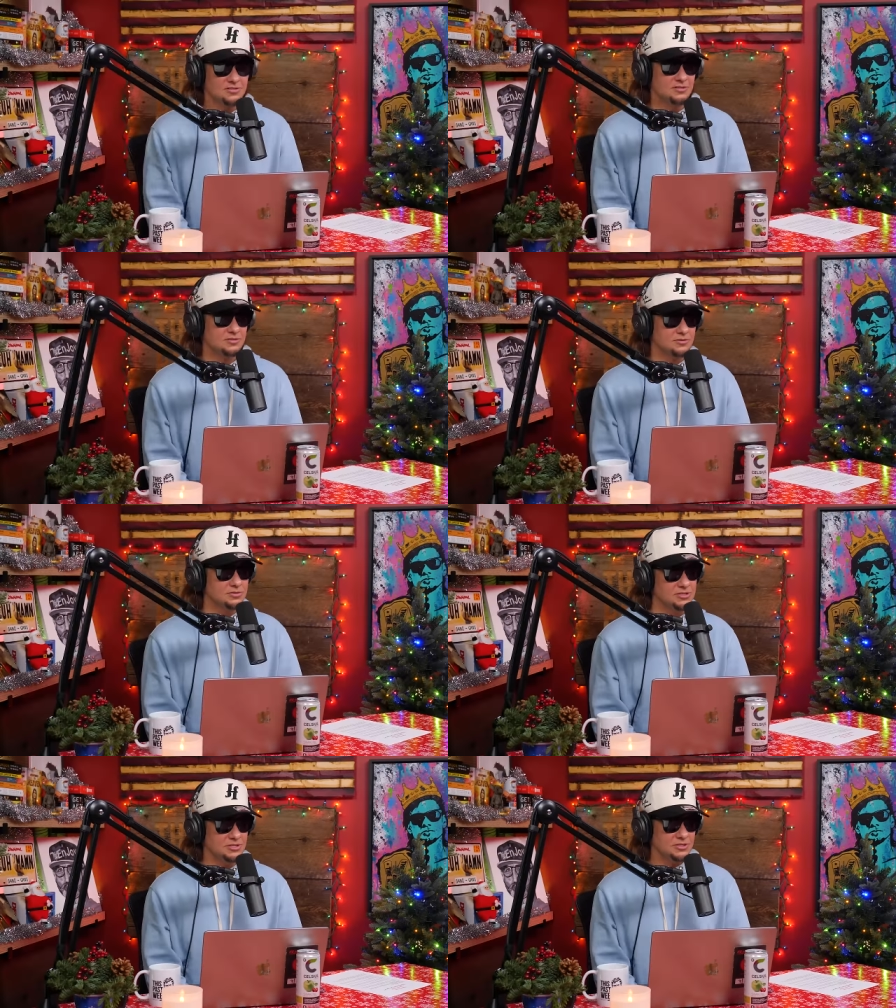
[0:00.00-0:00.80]
the
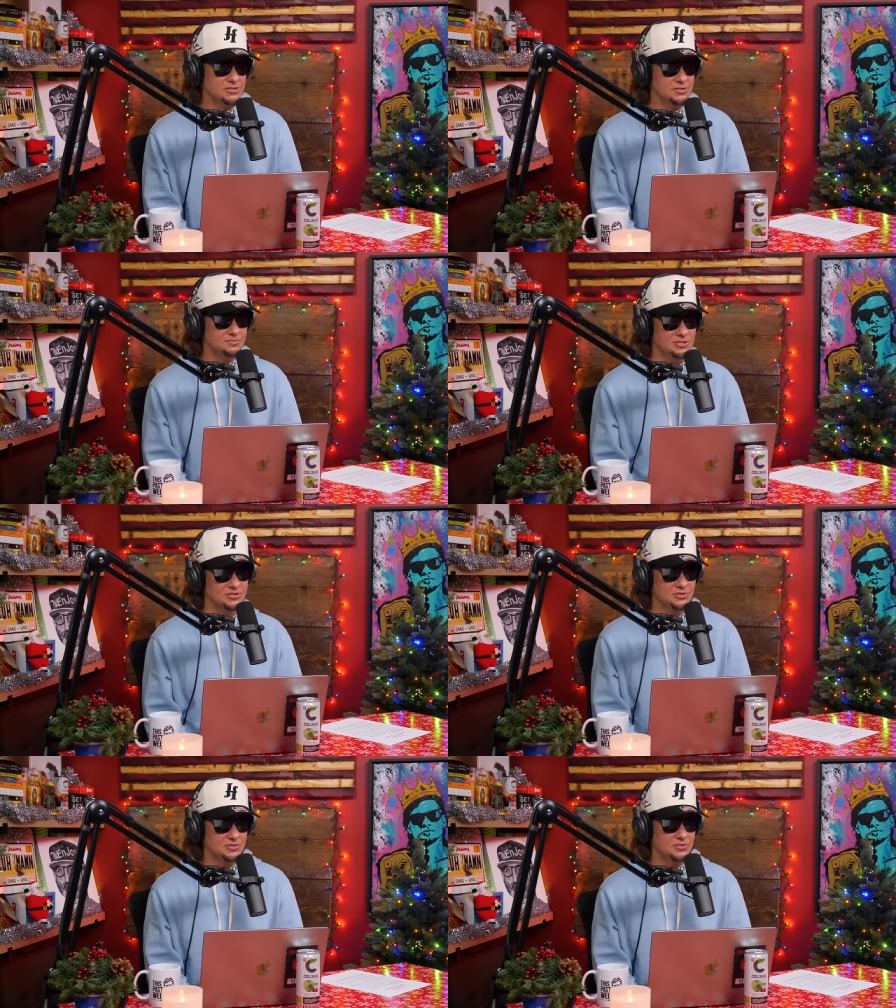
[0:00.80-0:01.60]

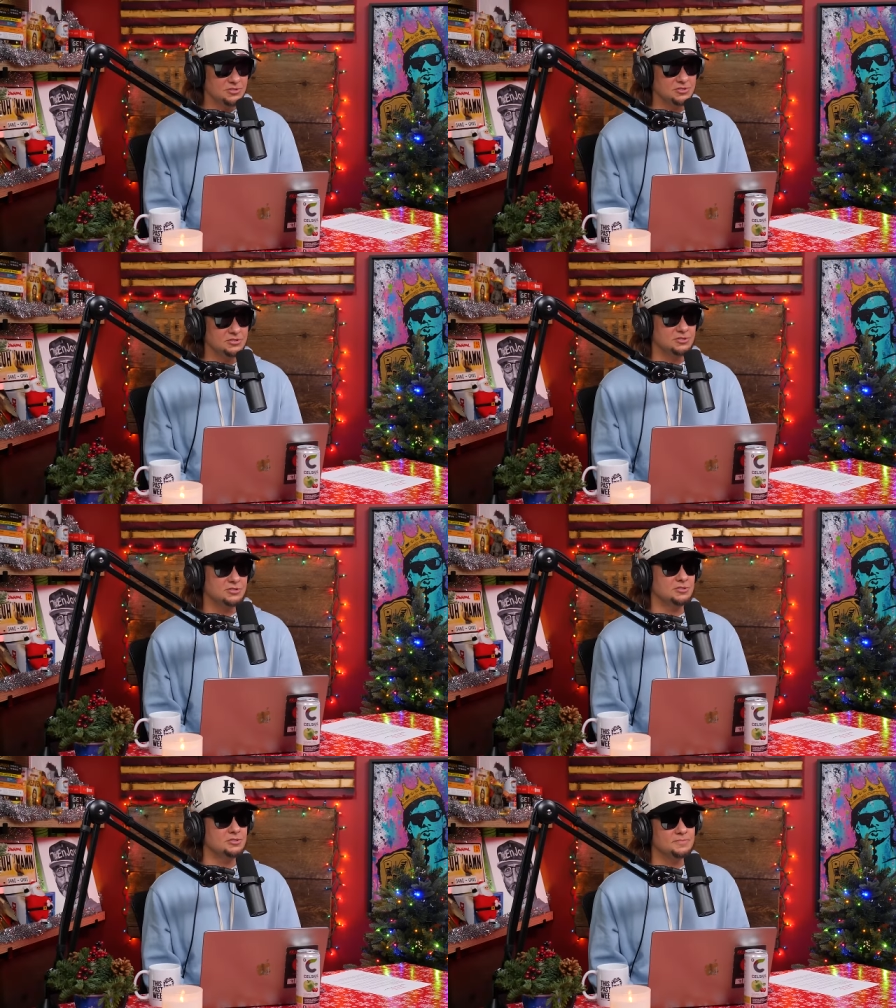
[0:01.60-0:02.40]
Christmas
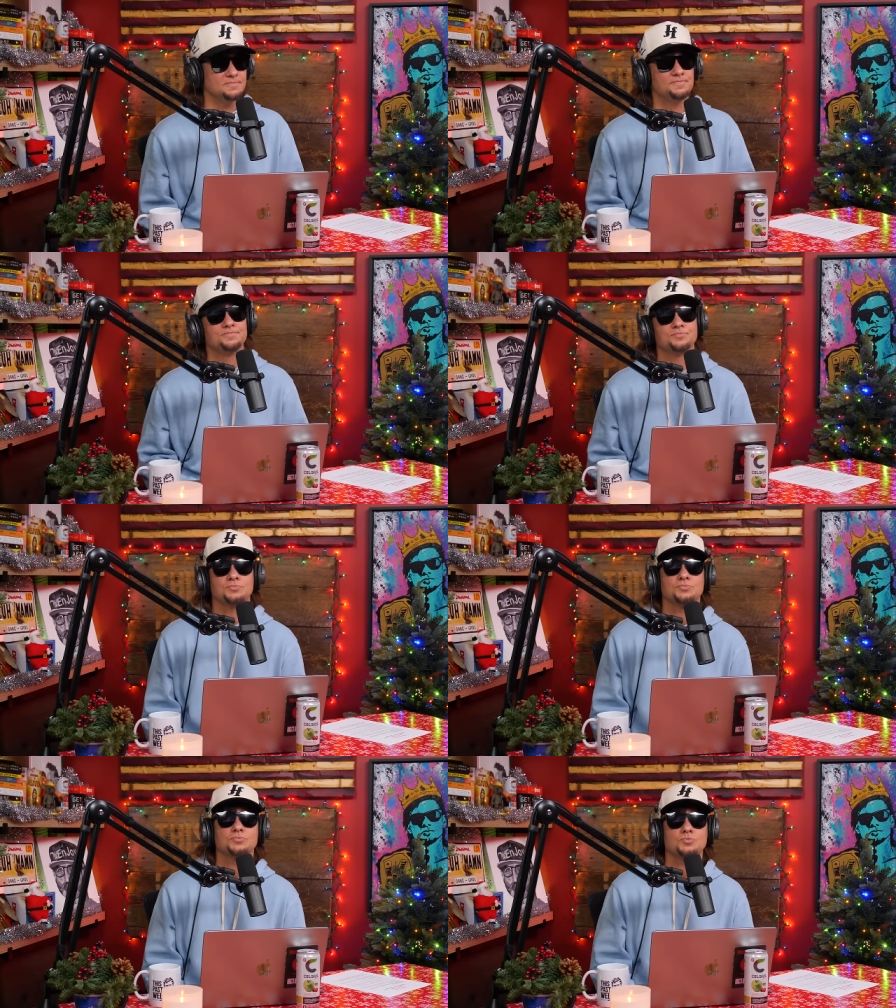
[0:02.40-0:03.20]
tree.
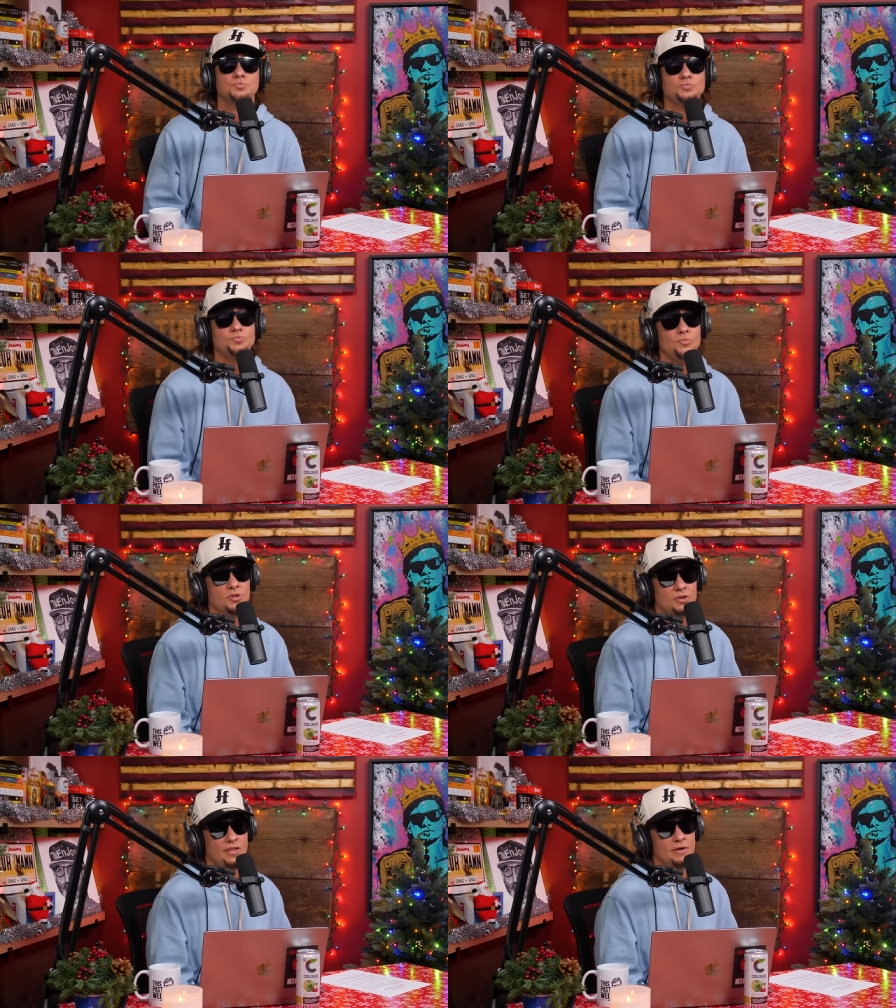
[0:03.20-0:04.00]

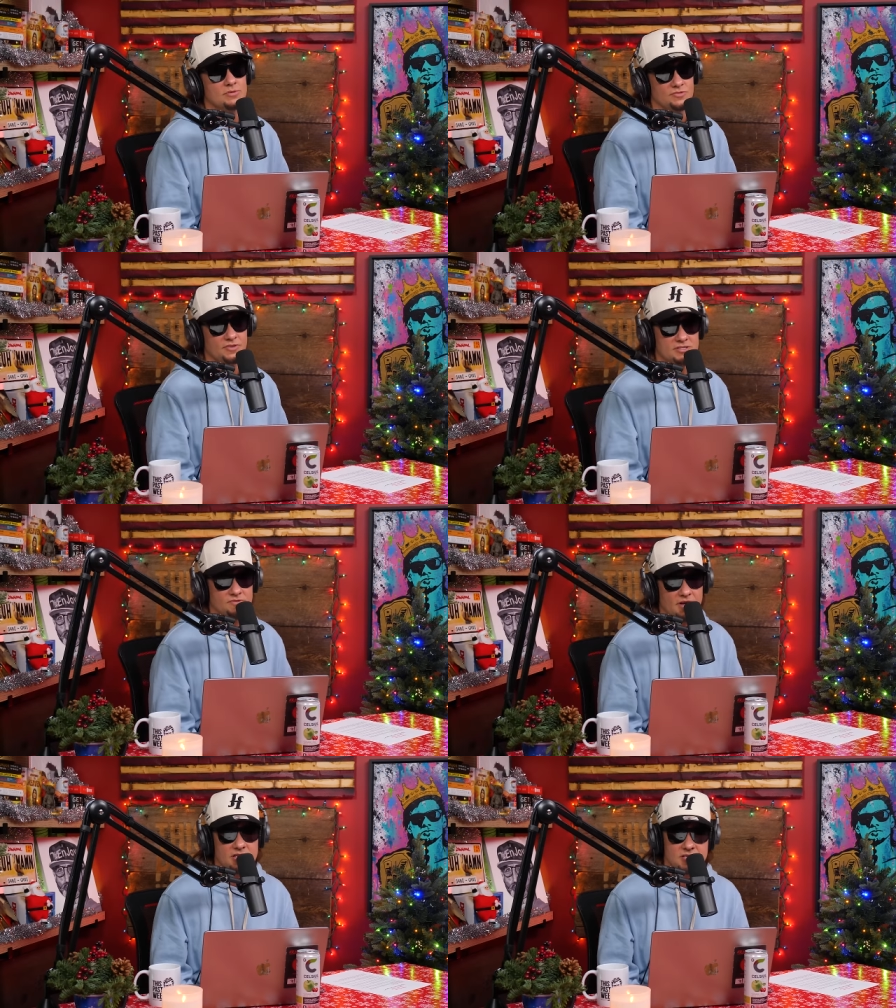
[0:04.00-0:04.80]
Yeah, that was
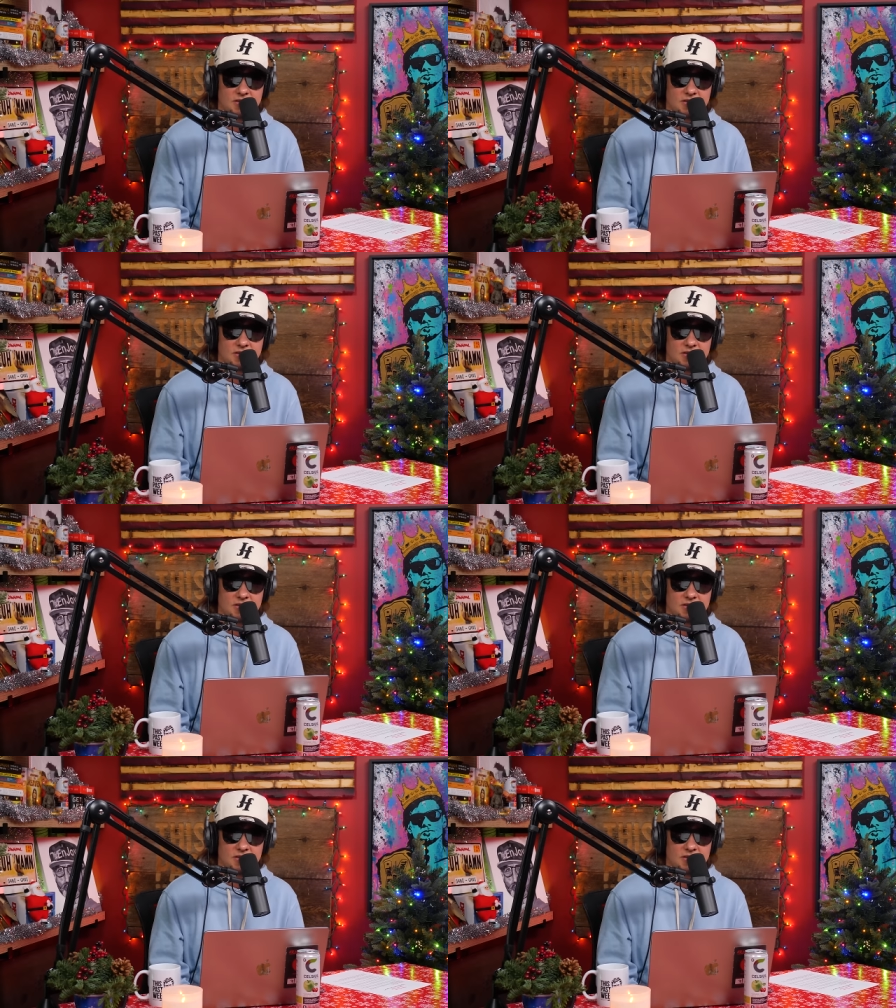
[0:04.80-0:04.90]
Vince Vance